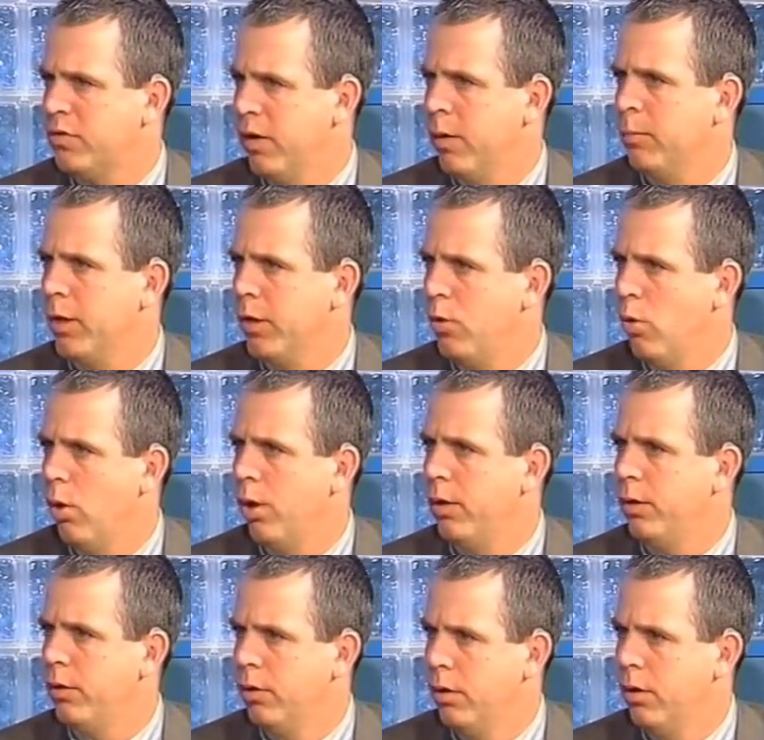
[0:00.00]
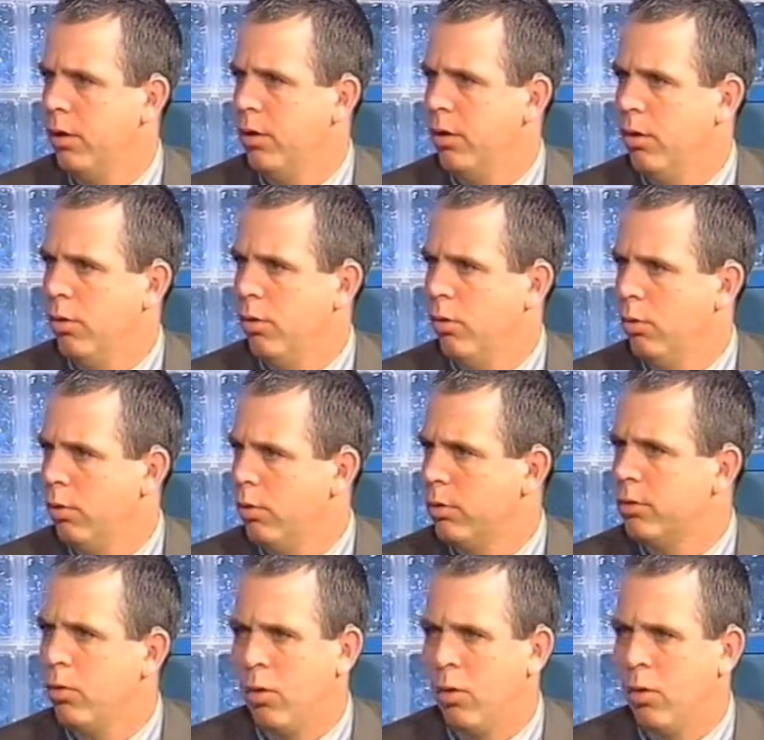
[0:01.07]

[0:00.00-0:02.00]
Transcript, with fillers: family court right.